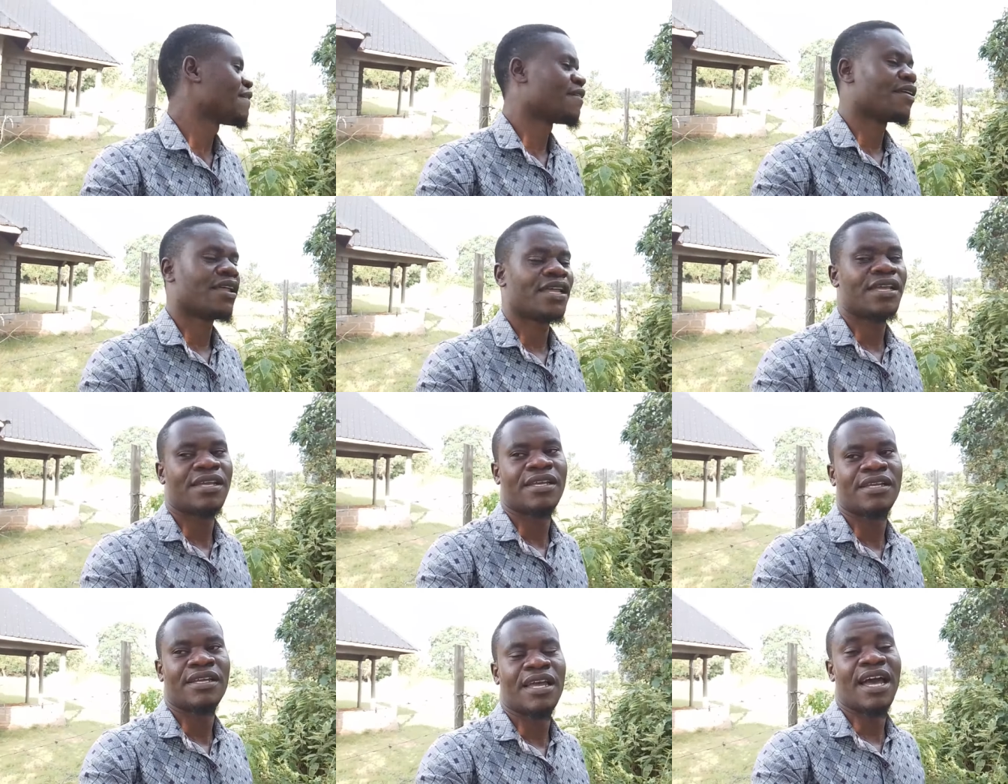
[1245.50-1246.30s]
and I
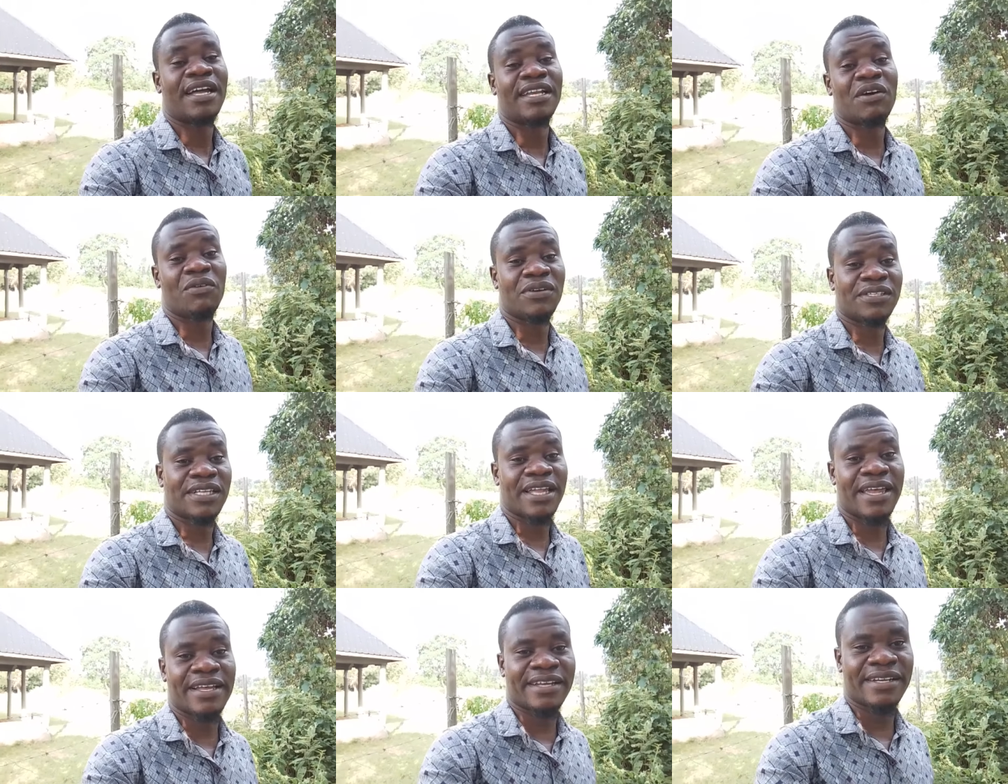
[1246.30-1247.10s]
was like,
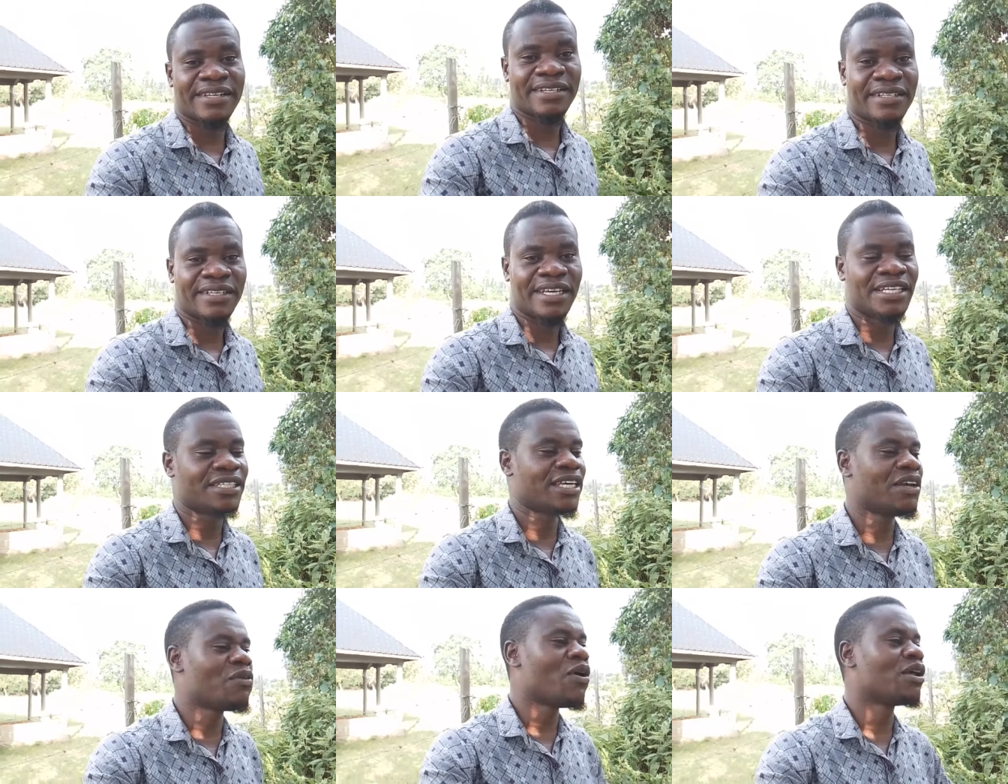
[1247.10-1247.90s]
is he going to
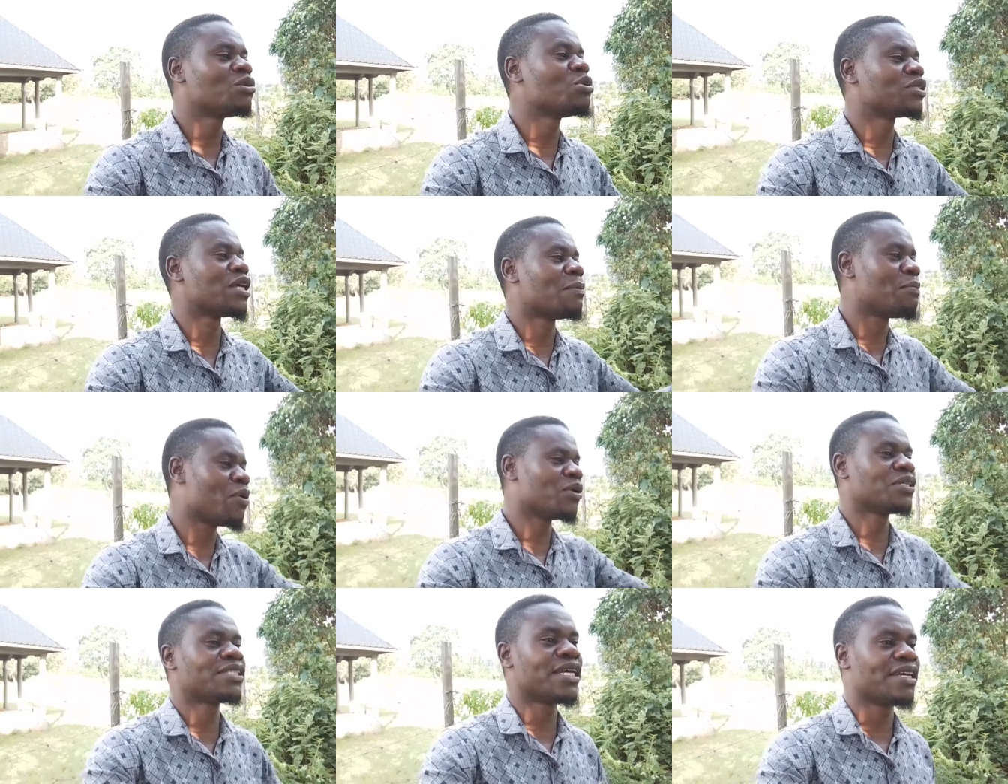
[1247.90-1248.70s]
sponsor him?
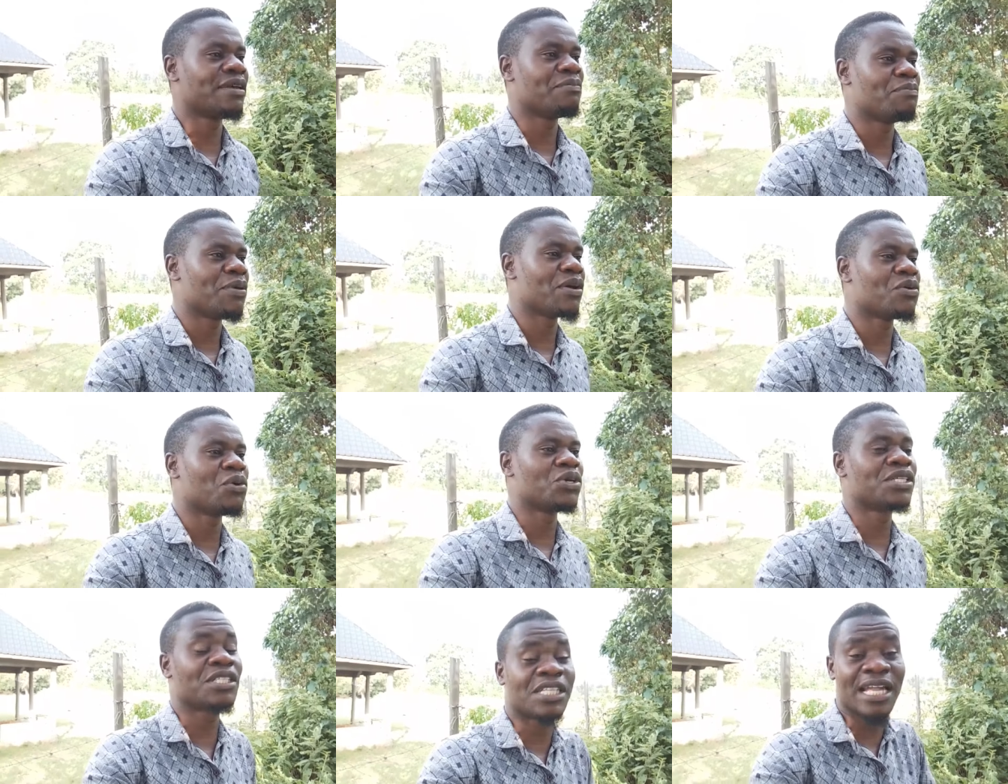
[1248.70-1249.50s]
Because that is
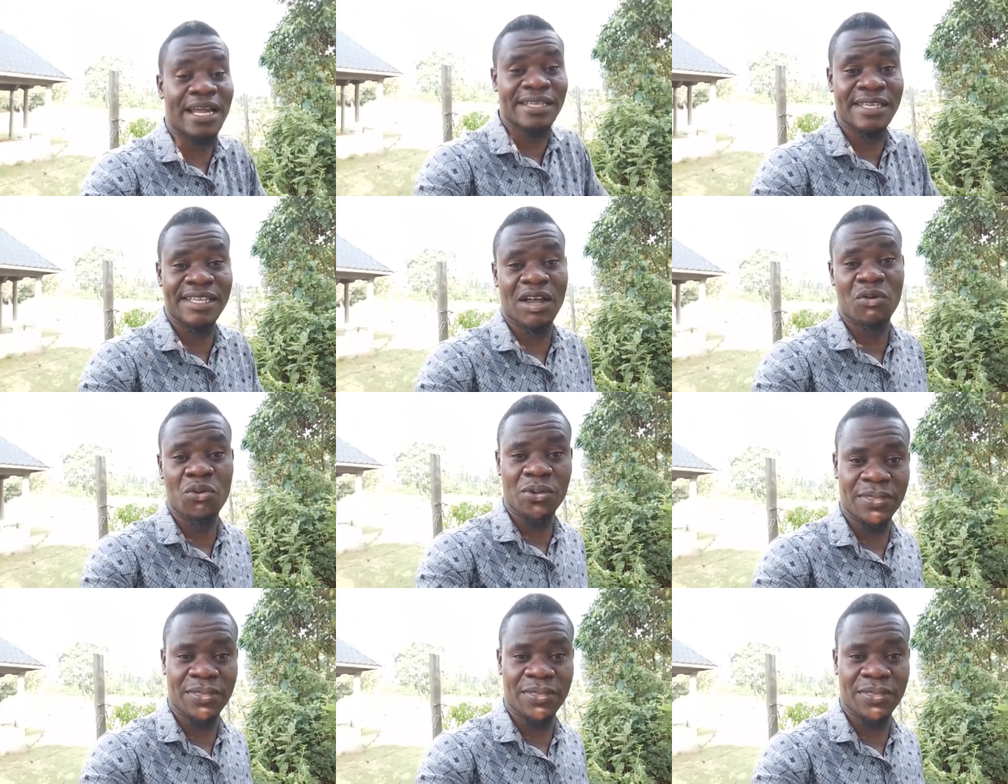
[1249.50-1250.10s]
a good thing.